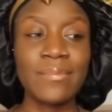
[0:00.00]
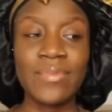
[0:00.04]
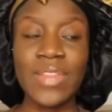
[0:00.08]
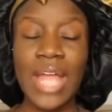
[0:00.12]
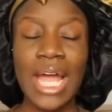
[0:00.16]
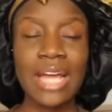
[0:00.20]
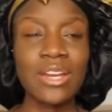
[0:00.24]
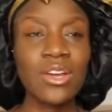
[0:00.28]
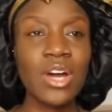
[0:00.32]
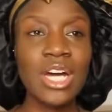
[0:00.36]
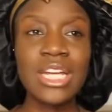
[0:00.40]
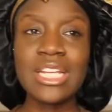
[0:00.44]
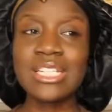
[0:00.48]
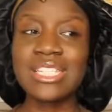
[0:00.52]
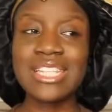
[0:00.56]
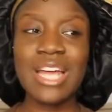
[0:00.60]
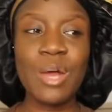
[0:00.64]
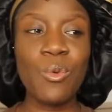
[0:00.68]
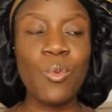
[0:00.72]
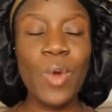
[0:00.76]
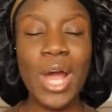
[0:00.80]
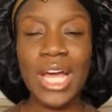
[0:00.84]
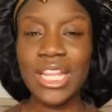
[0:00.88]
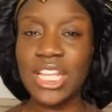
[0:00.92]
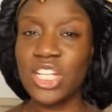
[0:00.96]
I don't
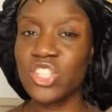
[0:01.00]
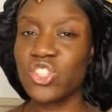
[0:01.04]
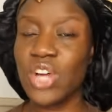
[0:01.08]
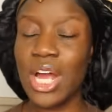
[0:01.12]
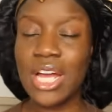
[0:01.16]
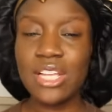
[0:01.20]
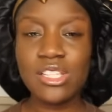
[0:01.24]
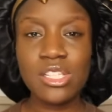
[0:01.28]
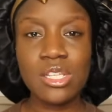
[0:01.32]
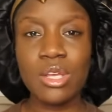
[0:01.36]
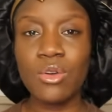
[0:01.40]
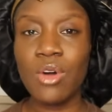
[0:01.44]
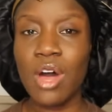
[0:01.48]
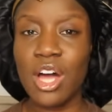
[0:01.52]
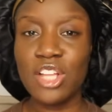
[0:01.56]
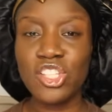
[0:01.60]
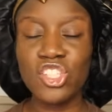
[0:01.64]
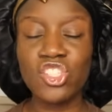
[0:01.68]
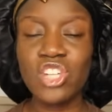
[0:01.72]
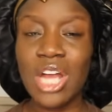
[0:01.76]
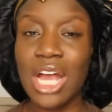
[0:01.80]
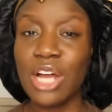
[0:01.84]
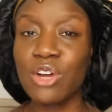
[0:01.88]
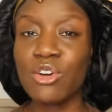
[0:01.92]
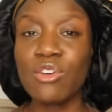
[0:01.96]
understand why they're trying so hard to
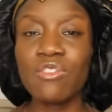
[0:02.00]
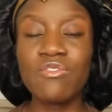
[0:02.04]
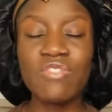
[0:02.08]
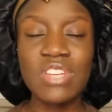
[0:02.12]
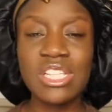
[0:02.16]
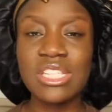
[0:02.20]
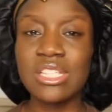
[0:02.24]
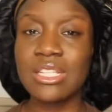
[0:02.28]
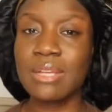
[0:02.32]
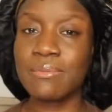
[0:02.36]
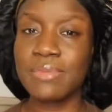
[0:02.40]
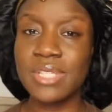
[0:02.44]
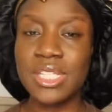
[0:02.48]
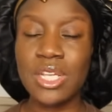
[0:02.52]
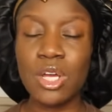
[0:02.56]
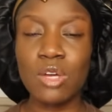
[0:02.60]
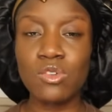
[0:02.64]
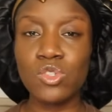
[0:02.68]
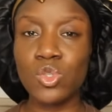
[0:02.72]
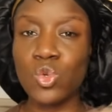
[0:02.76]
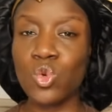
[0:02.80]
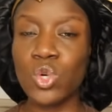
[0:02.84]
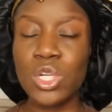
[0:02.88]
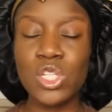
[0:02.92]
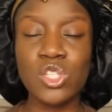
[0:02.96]
try and convince themselves.
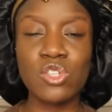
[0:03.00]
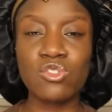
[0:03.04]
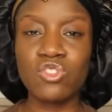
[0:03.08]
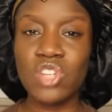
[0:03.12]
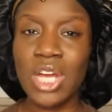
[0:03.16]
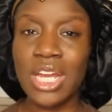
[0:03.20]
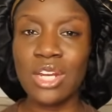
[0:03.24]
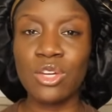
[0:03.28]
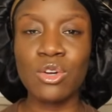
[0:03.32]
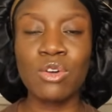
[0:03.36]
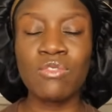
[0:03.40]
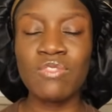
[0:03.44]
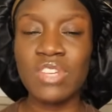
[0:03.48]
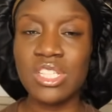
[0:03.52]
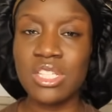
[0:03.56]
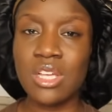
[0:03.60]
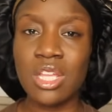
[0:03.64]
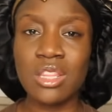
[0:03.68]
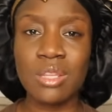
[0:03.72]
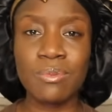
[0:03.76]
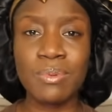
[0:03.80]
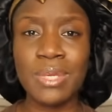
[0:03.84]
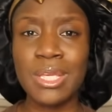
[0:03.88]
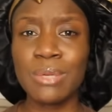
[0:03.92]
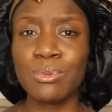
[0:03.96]
Talkers are trying to convince
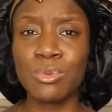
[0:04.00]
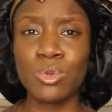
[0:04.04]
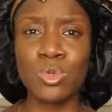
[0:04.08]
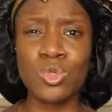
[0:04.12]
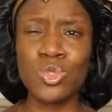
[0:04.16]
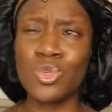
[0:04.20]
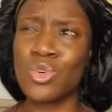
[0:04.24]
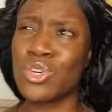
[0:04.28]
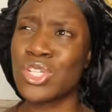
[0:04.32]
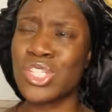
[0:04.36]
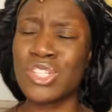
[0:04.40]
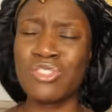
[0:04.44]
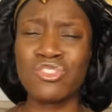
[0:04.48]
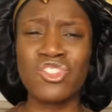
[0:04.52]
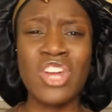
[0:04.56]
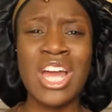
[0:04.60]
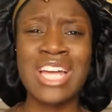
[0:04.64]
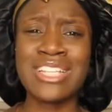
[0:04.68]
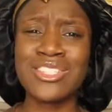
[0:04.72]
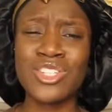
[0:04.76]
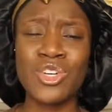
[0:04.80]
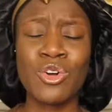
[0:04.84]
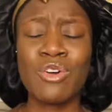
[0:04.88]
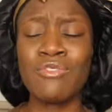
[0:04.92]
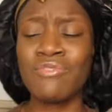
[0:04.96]
other people. Talkers are
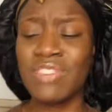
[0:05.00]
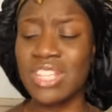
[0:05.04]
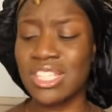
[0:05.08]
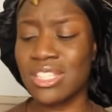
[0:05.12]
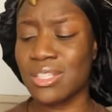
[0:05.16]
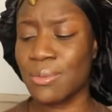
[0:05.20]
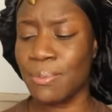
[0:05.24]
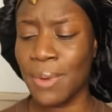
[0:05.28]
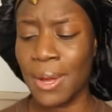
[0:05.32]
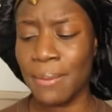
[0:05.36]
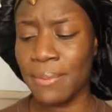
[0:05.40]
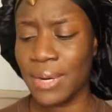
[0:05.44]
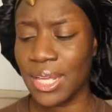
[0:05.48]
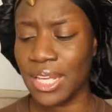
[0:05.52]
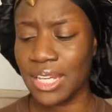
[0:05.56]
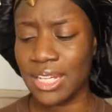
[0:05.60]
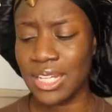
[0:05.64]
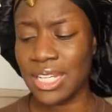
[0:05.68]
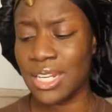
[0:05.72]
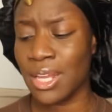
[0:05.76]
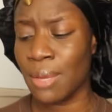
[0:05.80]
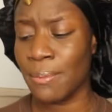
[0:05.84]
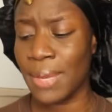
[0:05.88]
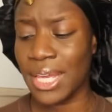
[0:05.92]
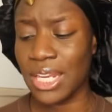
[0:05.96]
trying to convince the public.
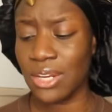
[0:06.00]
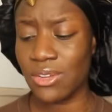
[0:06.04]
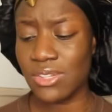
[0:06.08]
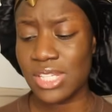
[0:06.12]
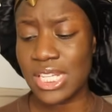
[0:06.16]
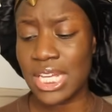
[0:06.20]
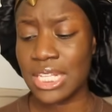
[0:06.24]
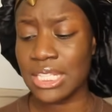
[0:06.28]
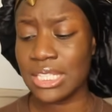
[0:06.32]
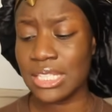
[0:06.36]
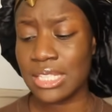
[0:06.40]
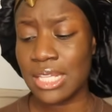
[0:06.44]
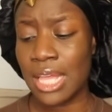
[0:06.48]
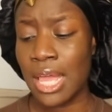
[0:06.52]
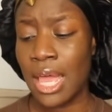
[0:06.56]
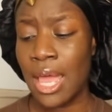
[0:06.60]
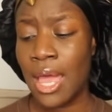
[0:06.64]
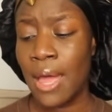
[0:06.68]
It don't make no sense.